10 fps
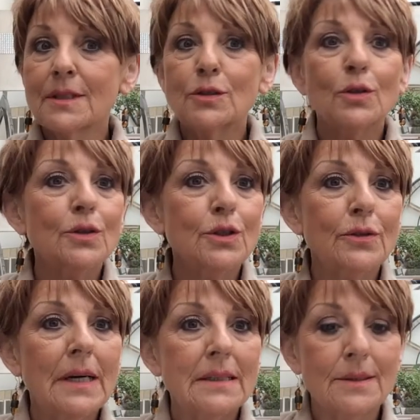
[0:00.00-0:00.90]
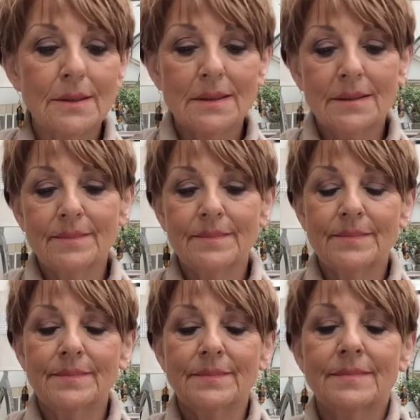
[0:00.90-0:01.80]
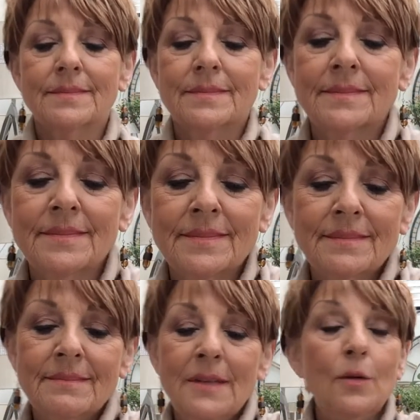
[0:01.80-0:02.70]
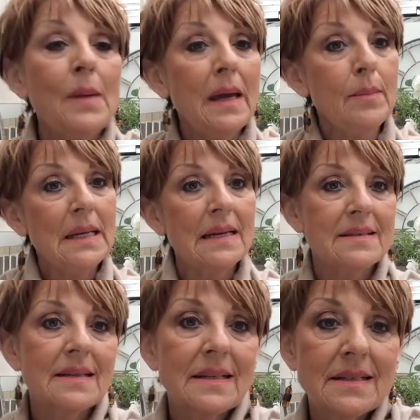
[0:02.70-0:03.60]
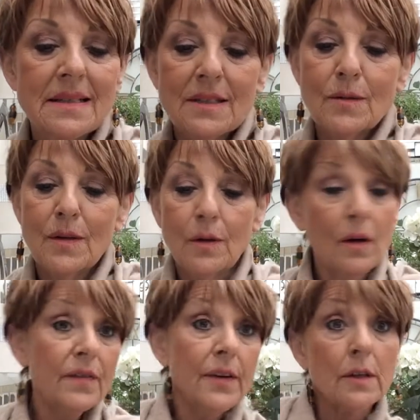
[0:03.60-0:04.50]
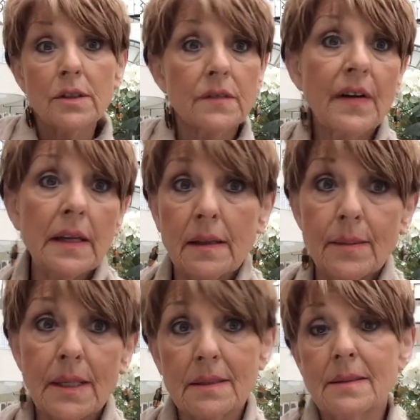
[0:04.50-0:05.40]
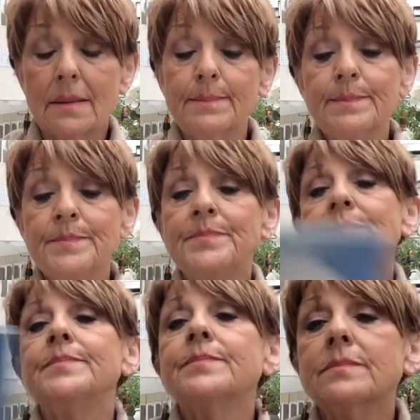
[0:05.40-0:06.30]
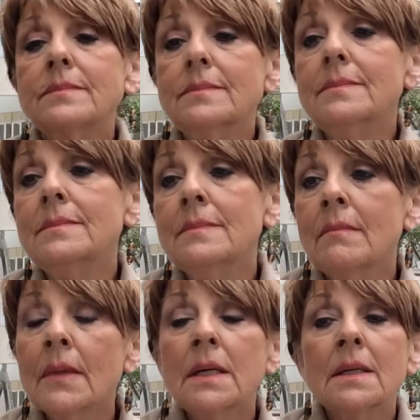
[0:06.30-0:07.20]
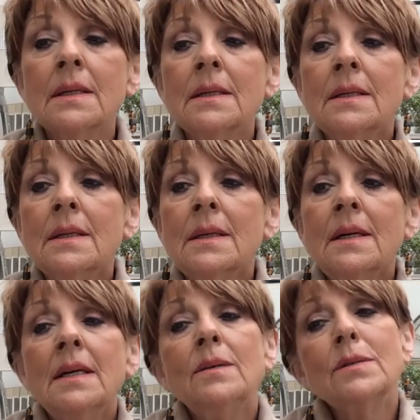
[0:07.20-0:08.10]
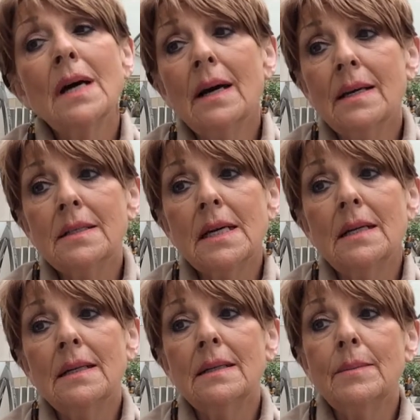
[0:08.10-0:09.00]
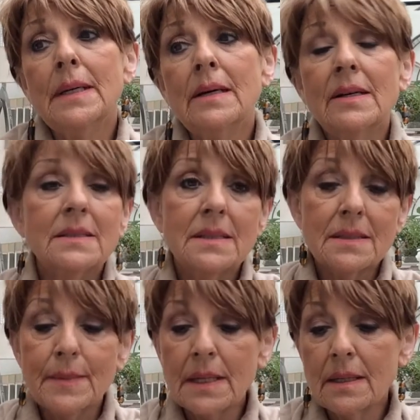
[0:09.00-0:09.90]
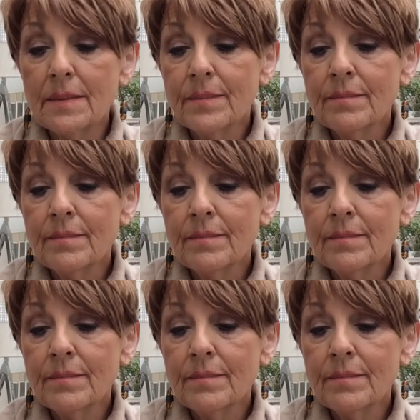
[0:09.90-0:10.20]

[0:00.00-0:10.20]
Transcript: Talk to your adult, who may be listening to this with you, or if not, just find them and ask them. Are you tired yet, Little Bear? Asked his mother.